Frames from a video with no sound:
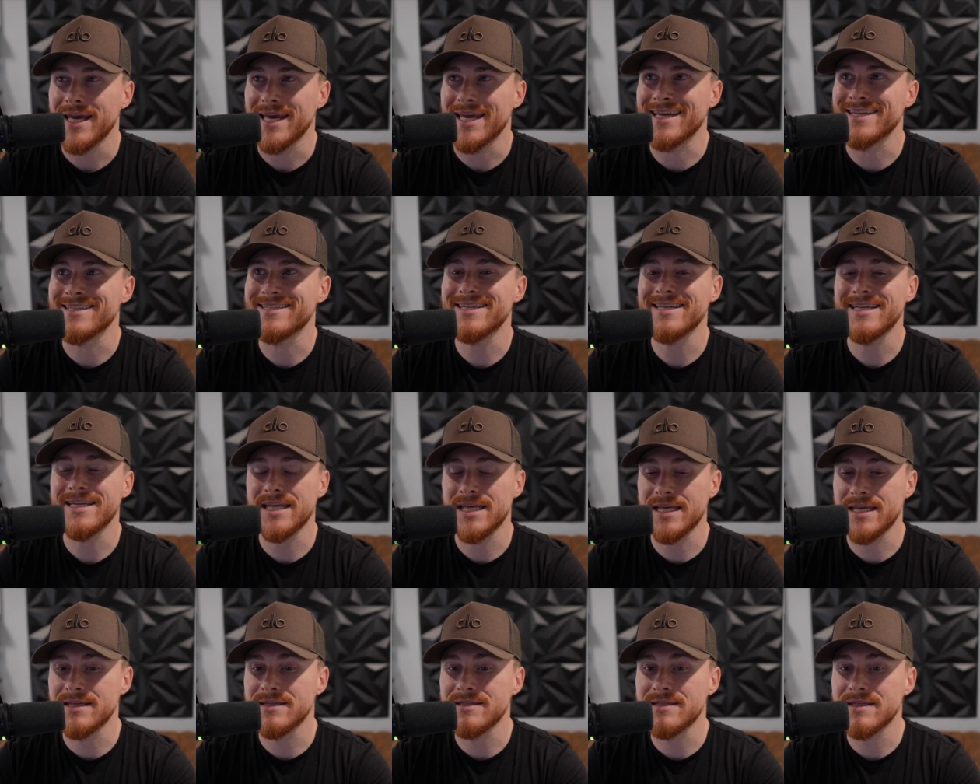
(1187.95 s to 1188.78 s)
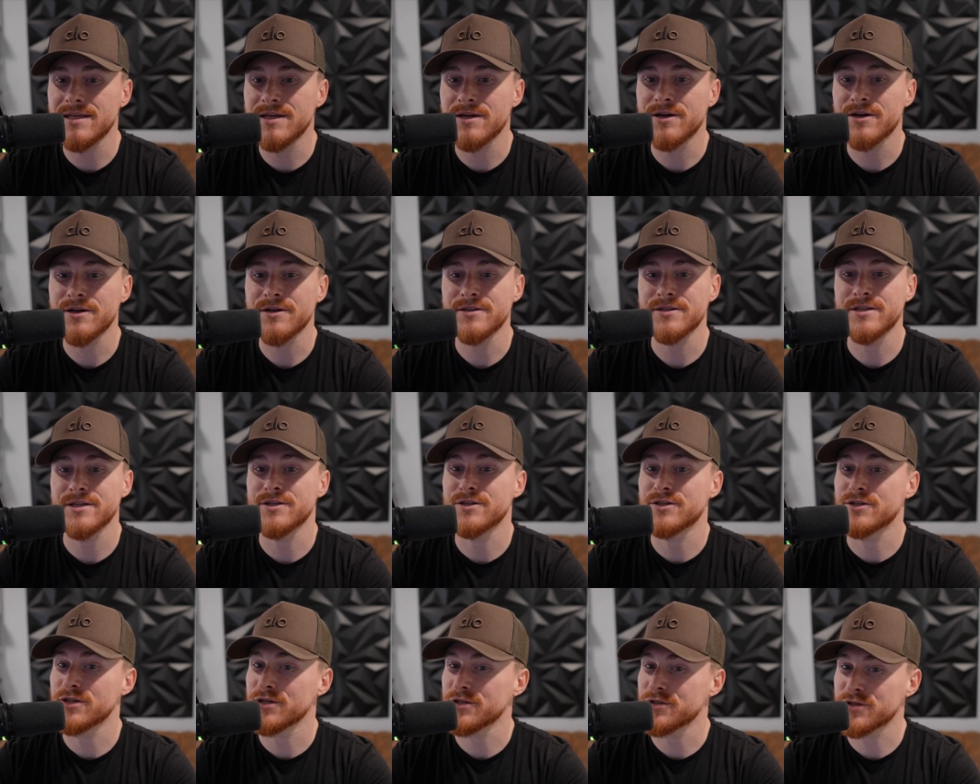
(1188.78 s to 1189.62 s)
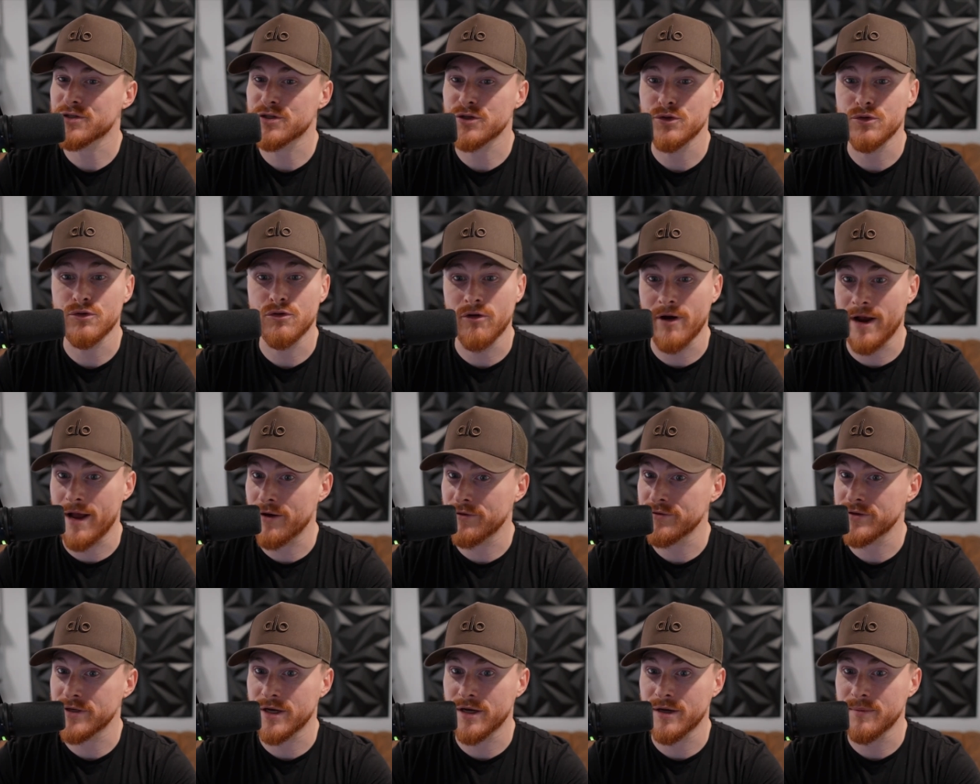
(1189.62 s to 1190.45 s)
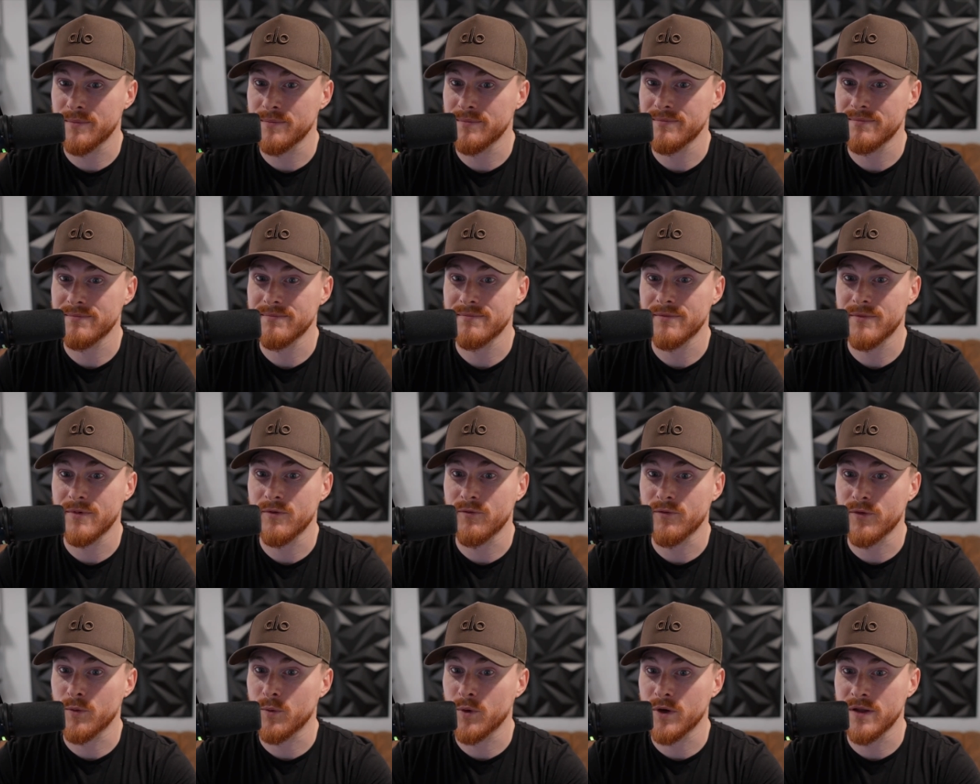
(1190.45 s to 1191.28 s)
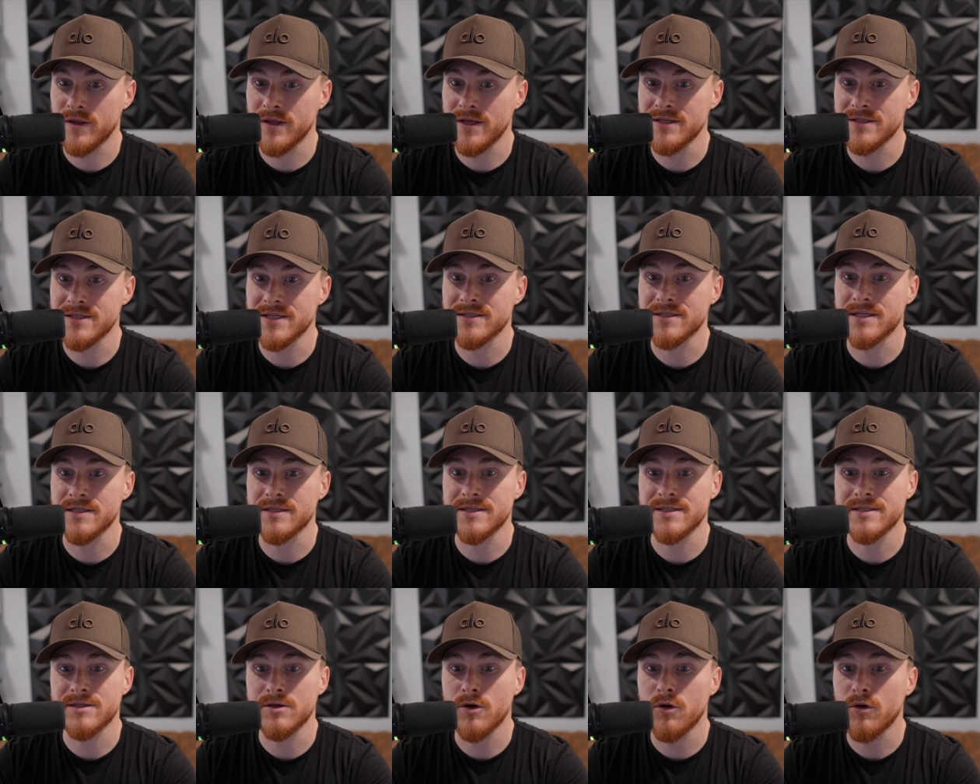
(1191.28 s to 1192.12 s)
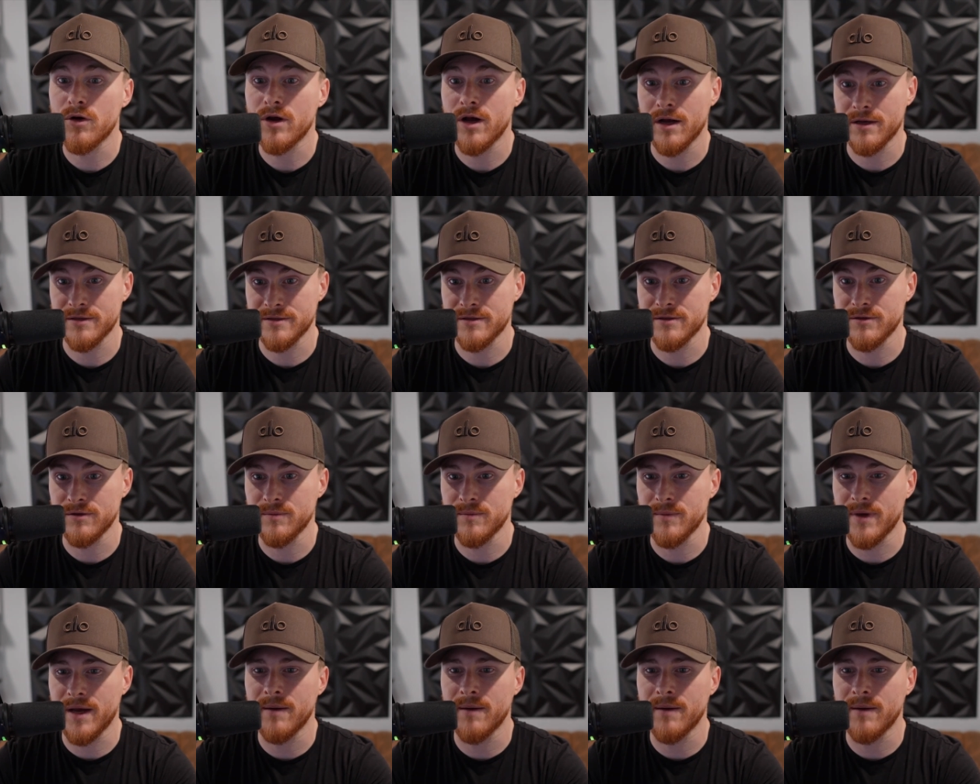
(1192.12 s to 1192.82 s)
is it easier to just do ground up for one of these? Cause it's so custom.